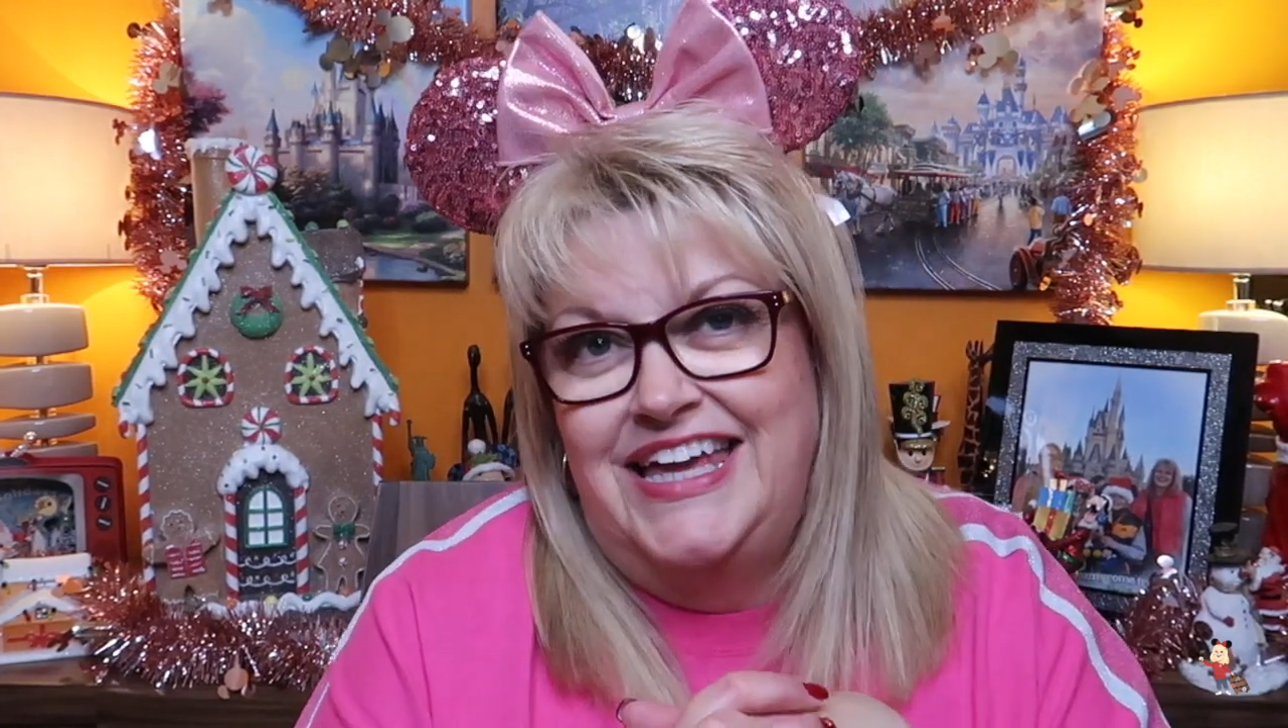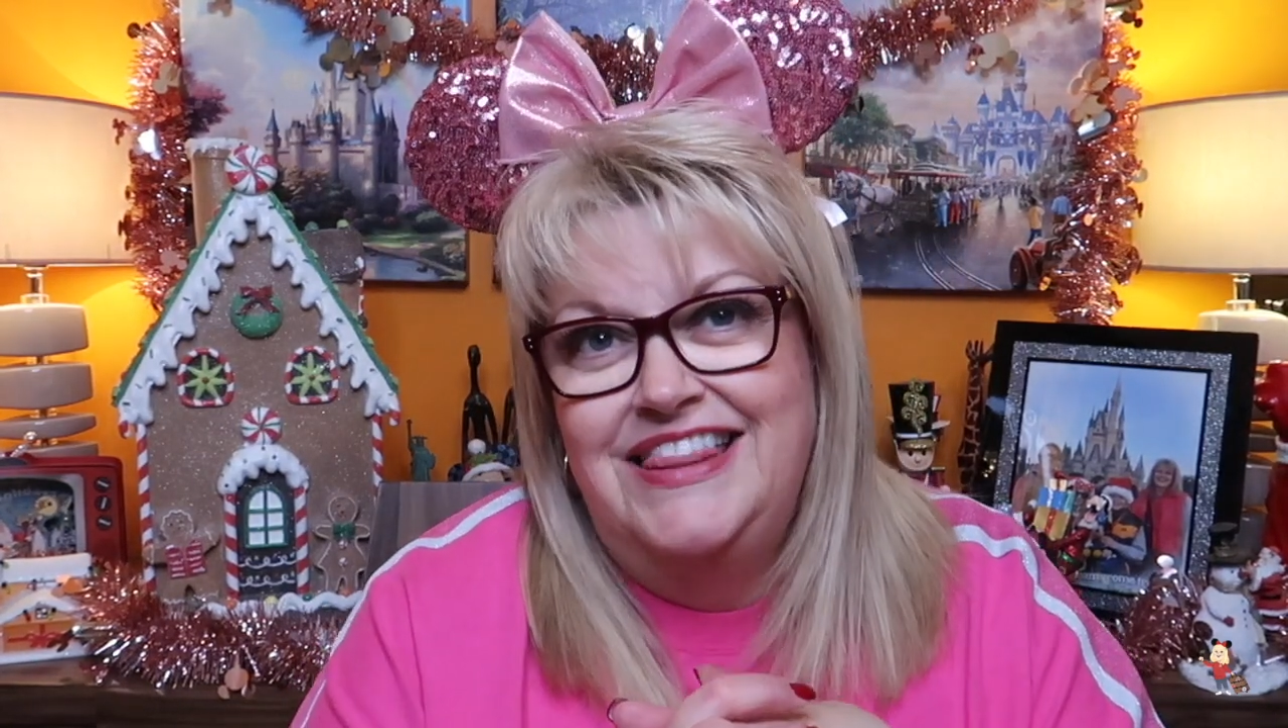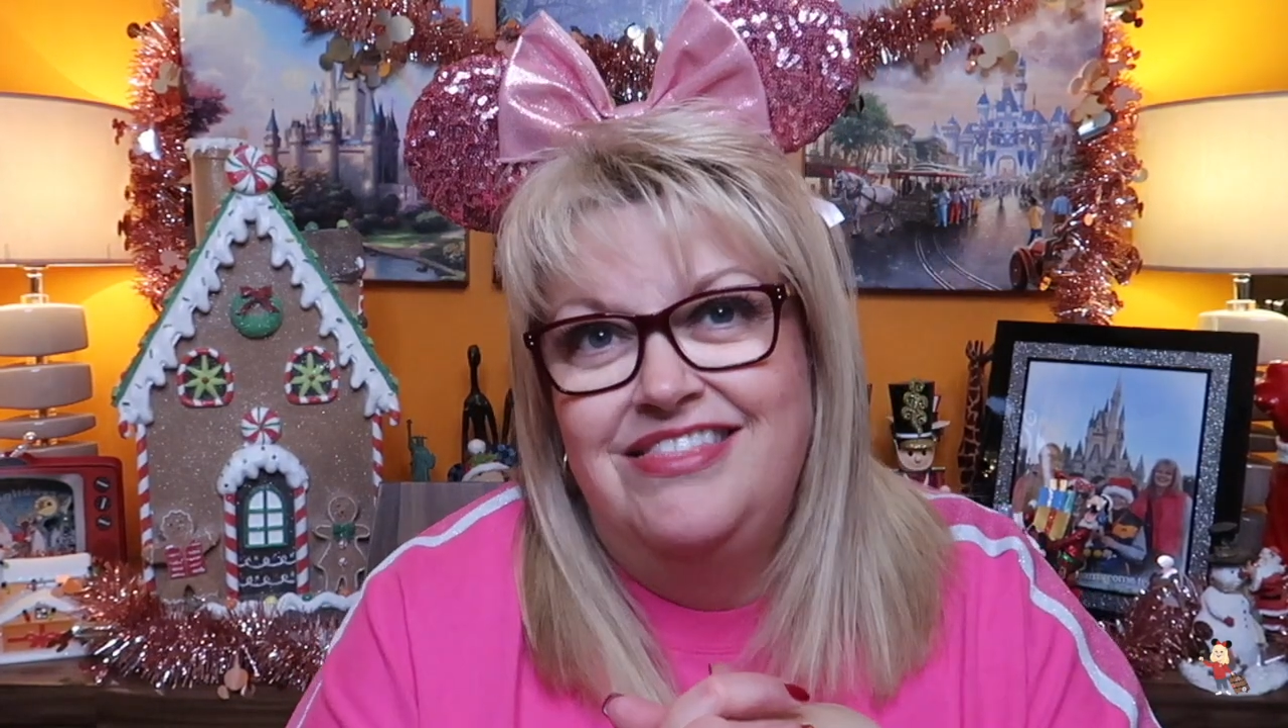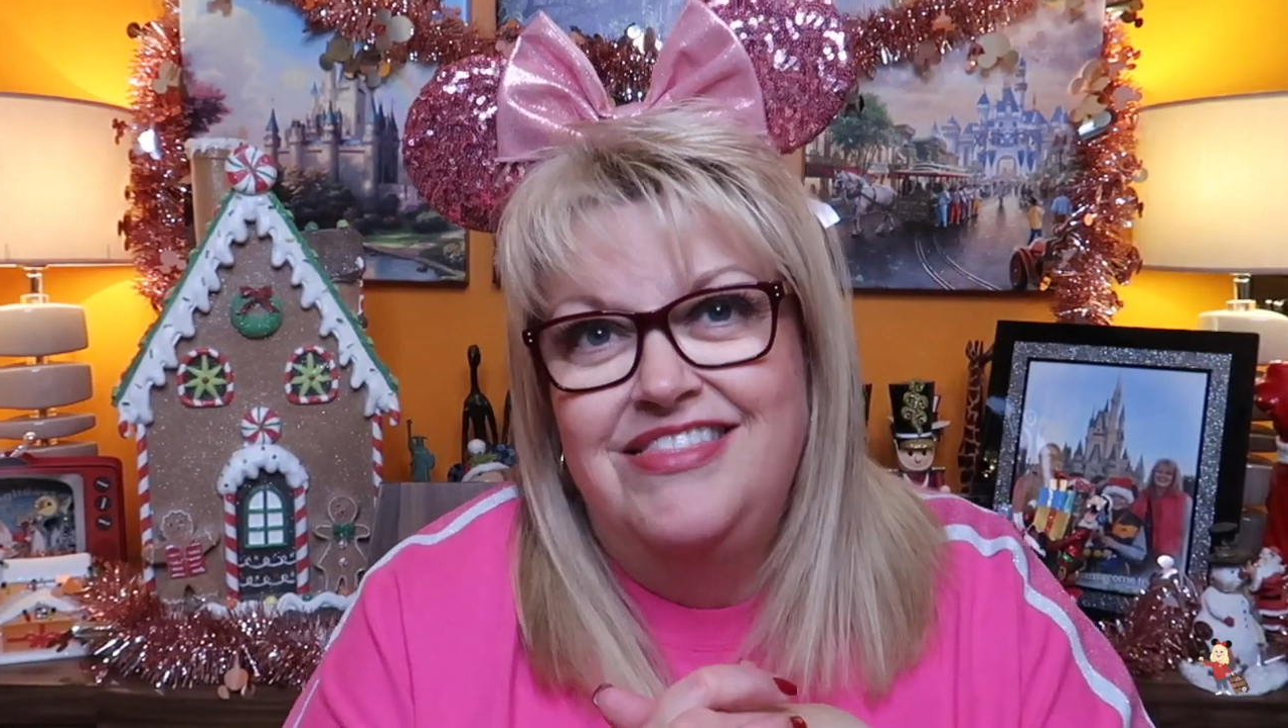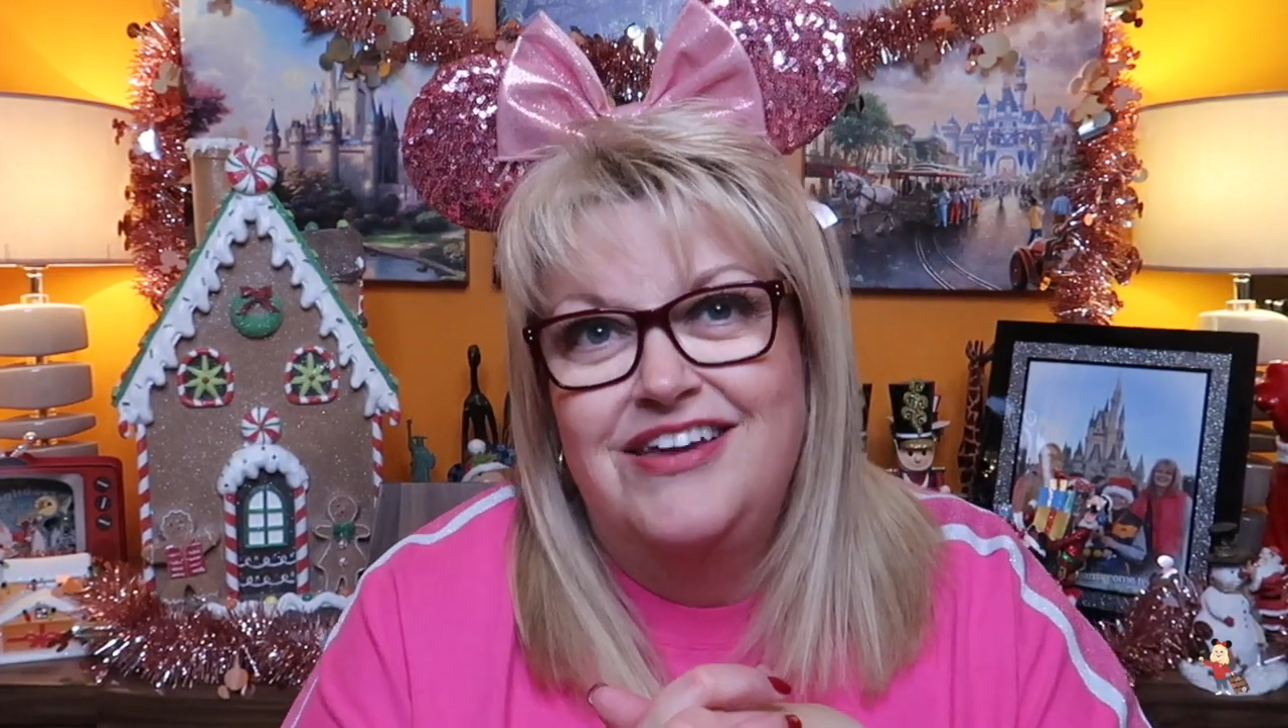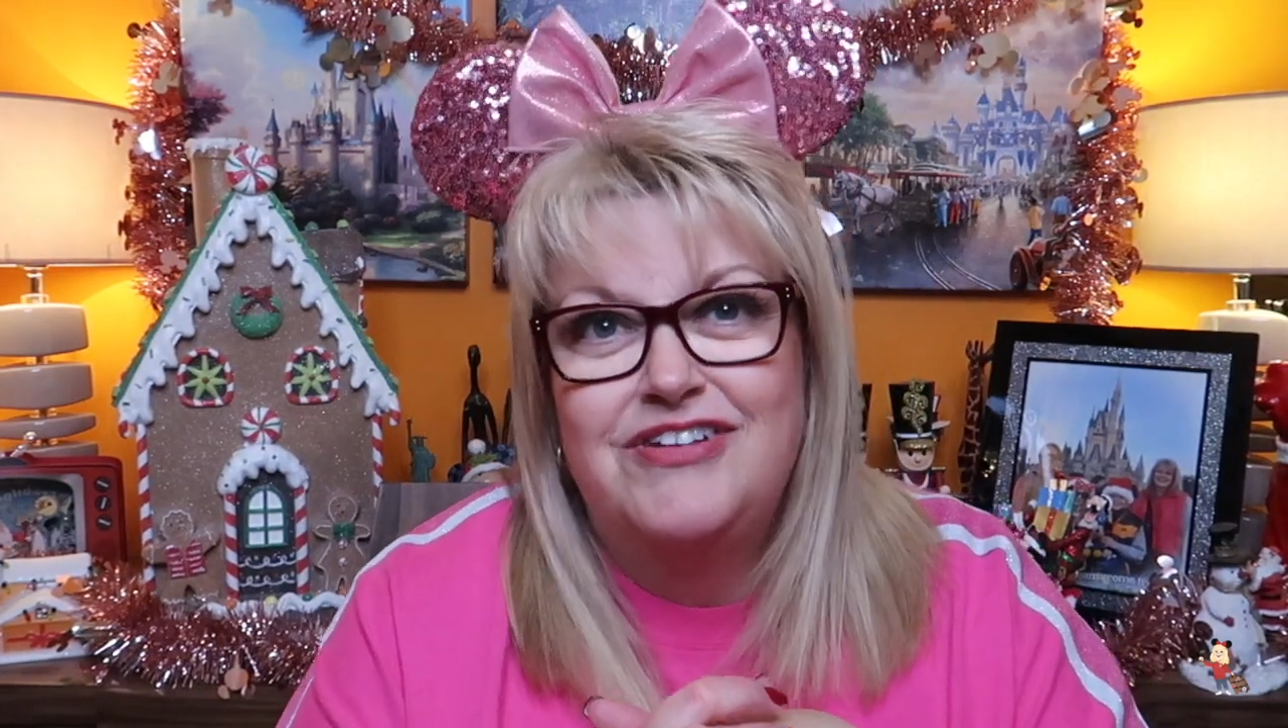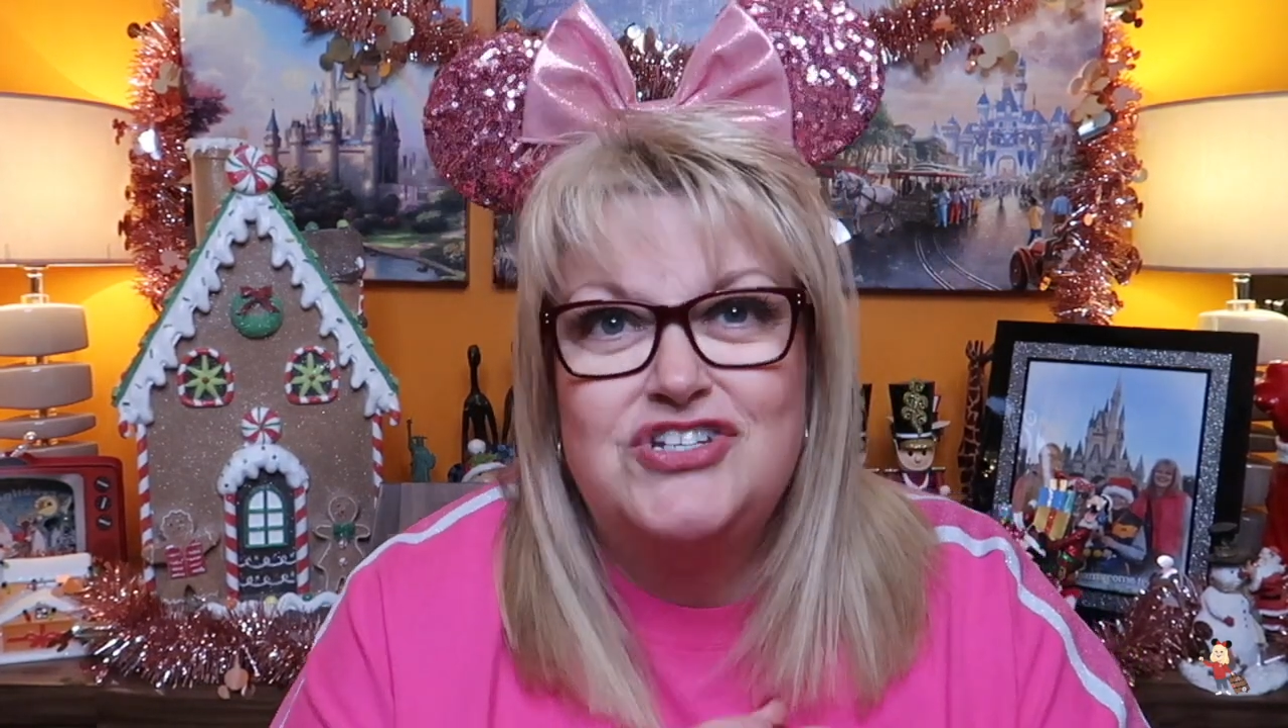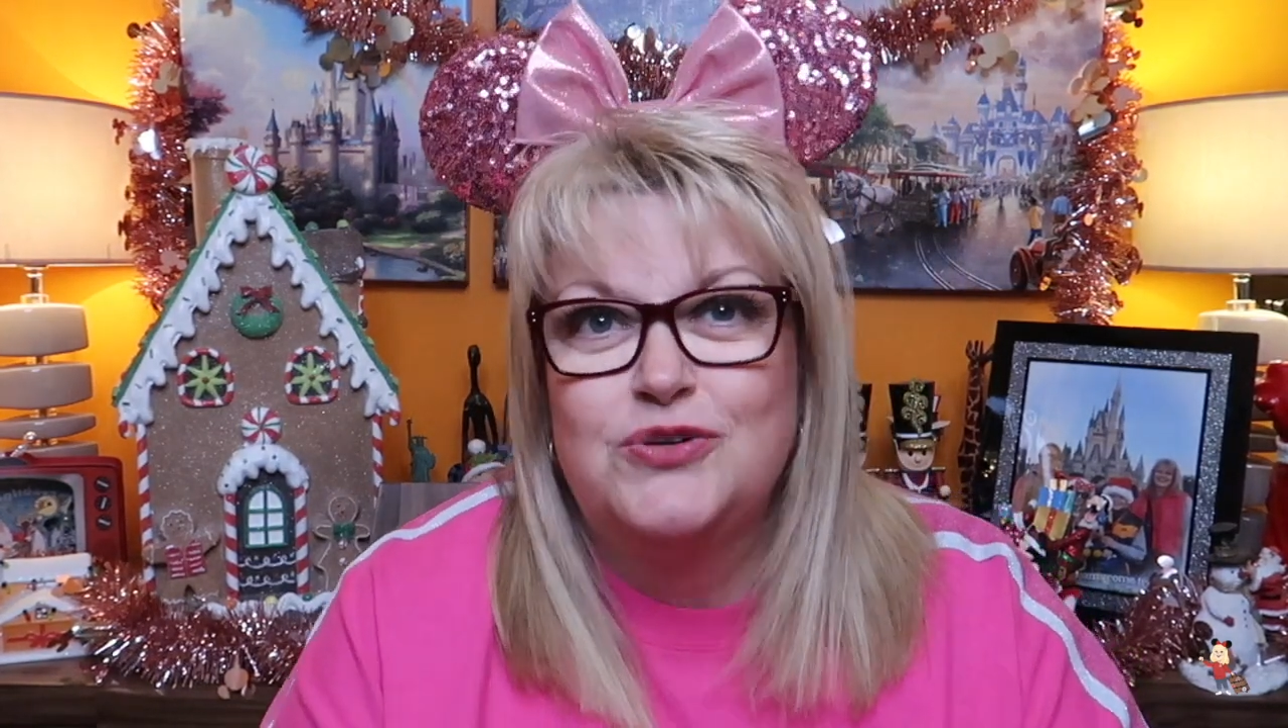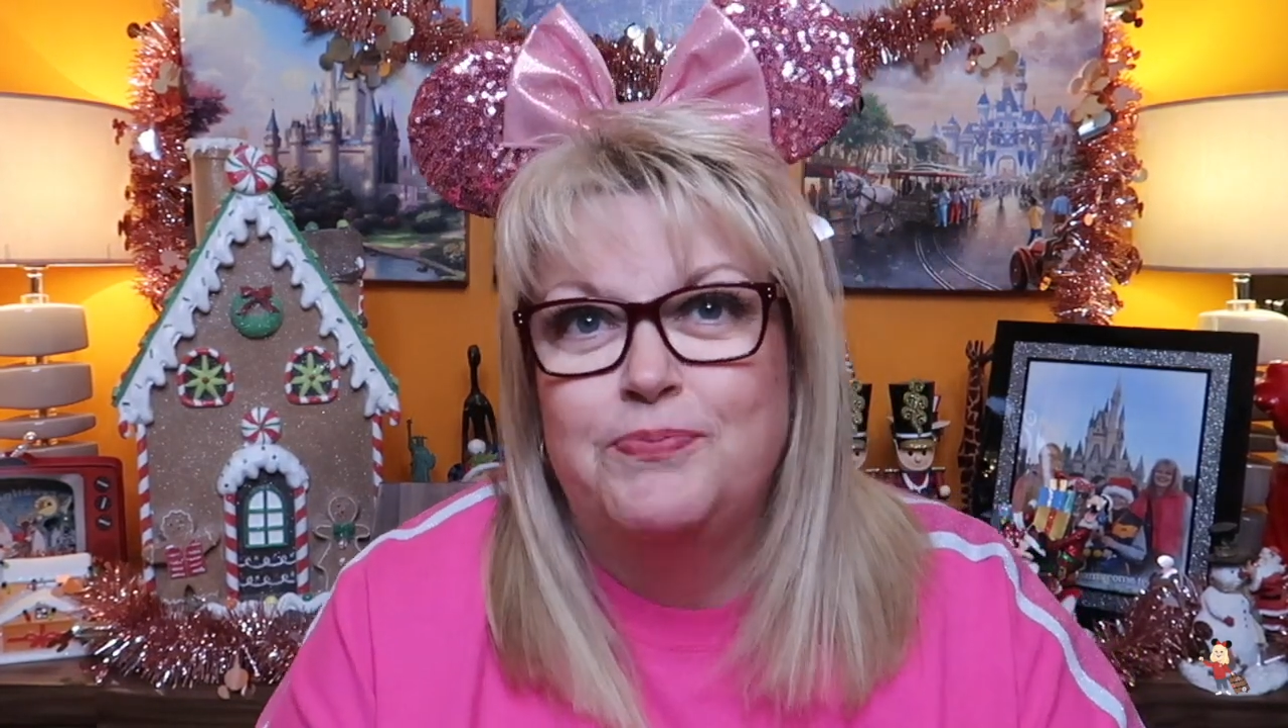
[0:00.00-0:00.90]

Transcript: in the original